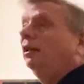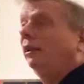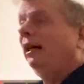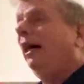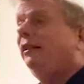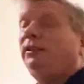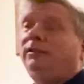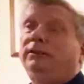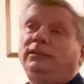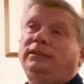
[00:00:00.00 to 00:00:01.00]
And the guys
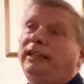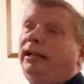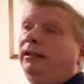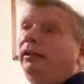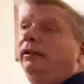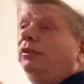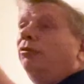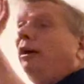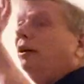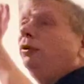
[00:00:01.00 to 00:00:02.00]
sailing
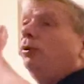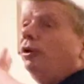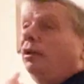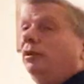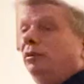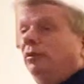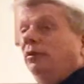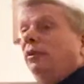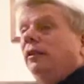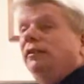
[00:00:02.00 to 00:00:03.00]
around the world
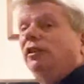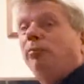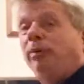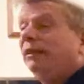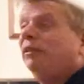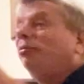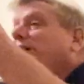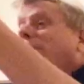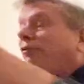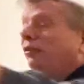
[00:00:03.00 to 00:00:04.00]
is going to pick
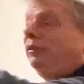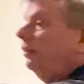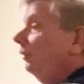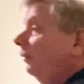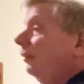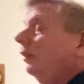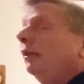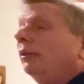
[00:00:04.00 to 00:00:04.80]
something different than